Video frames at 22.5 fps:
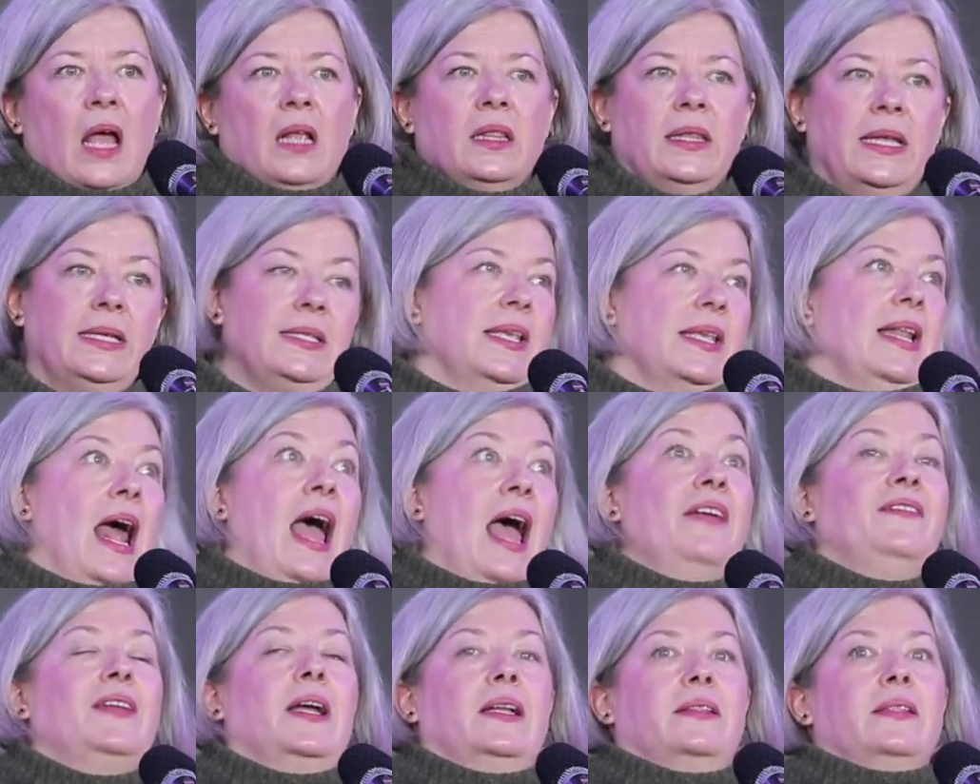listen,
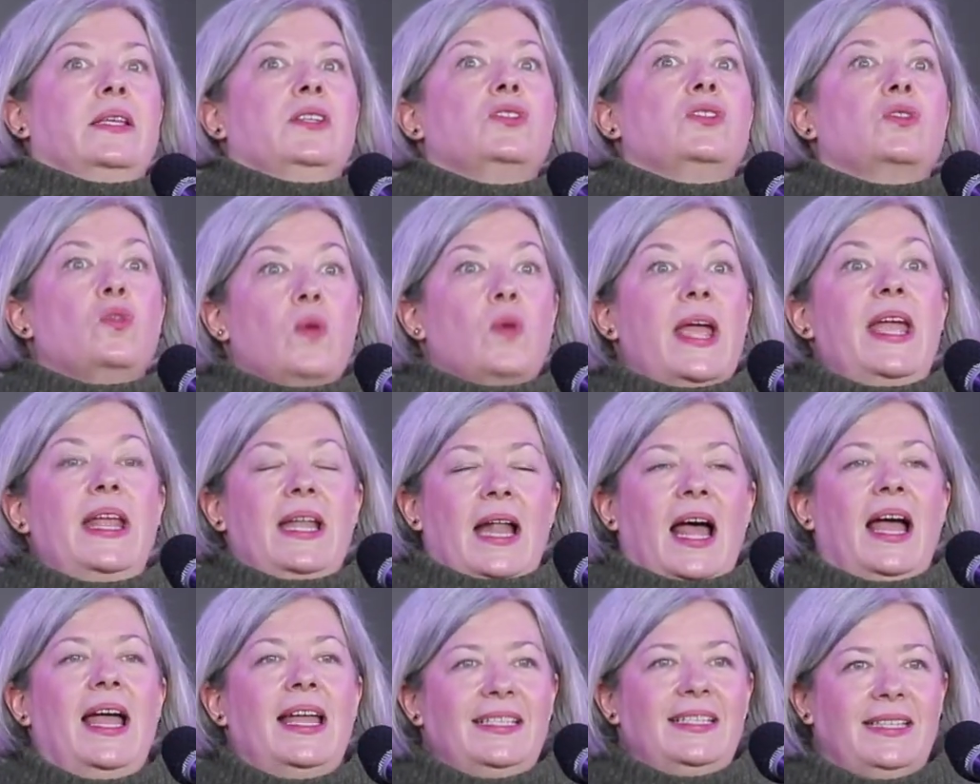I've got this
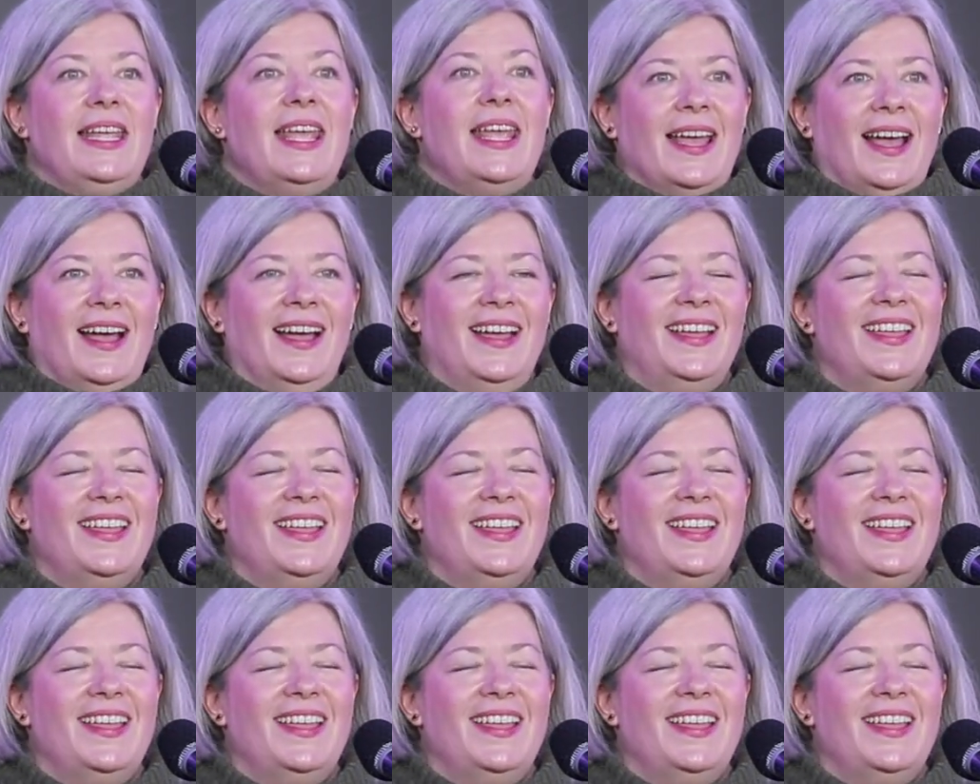great idea.